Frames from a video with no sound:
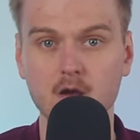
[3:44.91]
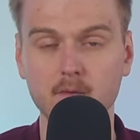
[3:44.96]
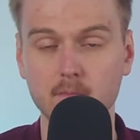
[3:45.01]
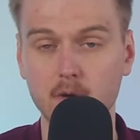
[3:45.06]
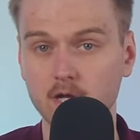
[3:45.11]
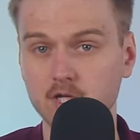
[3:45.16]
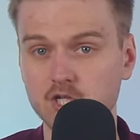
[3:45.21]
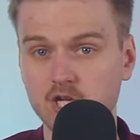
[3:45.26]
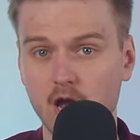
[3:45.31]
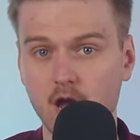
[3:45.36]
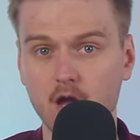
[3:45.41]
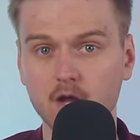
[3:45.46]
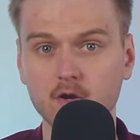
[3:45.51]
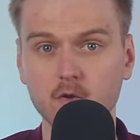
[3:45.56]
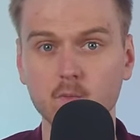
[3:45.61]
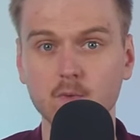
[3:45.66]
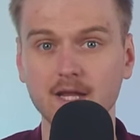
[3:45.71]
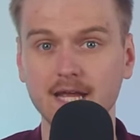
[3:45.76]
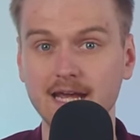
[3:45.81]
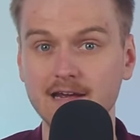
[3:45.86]
Merchan
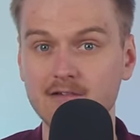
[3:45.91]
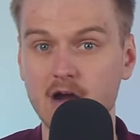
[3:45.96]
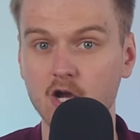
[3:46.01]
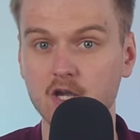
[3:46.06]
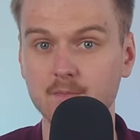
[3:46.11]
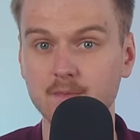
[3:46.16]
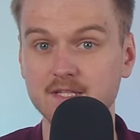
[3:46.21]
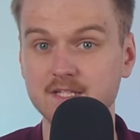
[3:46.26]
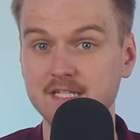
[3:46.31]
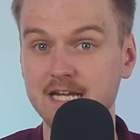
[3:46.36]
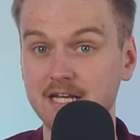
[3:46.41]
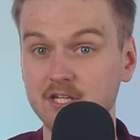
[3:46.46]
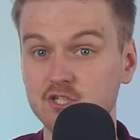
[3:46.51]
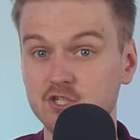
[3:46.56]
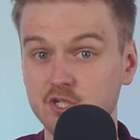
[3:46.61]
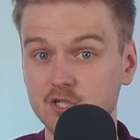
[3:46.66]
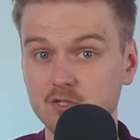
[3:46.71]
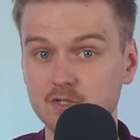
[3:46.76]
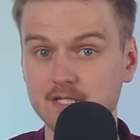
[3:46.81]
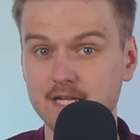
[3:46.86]
will hear arguments next
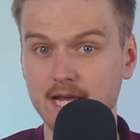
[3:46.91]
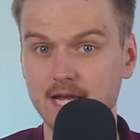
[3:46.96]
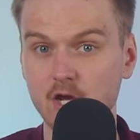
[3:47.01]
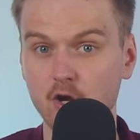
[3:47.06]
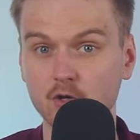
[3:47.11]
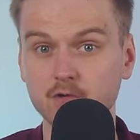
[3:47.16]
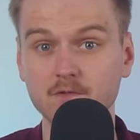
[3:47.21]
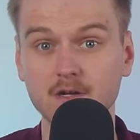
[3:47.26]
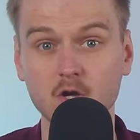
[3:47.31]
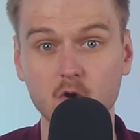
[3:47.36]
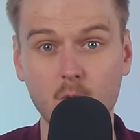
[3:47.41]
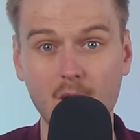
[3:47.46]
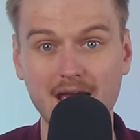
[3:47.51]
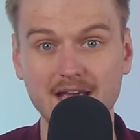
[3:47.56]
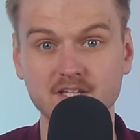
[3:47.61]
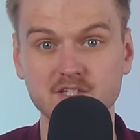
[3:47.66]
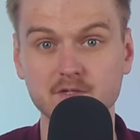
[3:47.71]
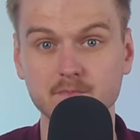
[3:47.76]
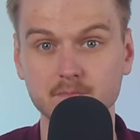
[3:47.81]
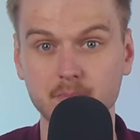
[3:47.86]
Tuesday on a
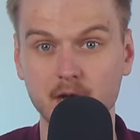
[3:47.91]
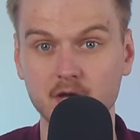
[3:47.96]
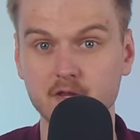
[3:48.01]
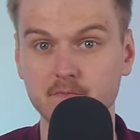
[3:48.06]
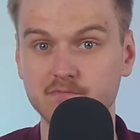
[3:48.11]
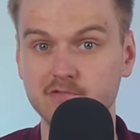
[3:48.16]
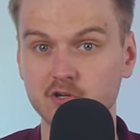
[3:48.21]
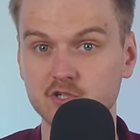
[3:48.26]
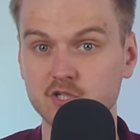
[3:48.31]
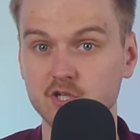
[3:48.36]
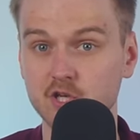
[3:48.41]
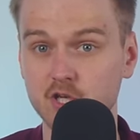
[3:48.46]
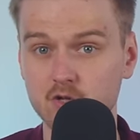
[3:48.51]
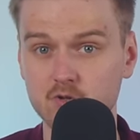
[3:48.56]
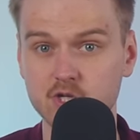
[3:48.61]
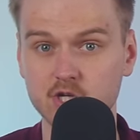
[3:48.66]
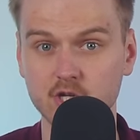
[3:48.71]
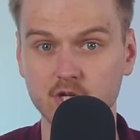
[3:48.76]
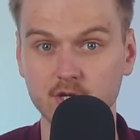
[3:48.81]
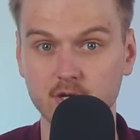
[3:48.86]
request by the
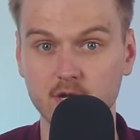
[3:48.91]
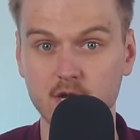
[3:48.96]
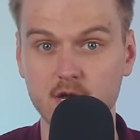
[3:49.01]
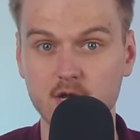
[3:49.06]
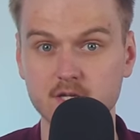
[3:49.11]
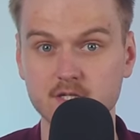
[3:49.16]
prosecution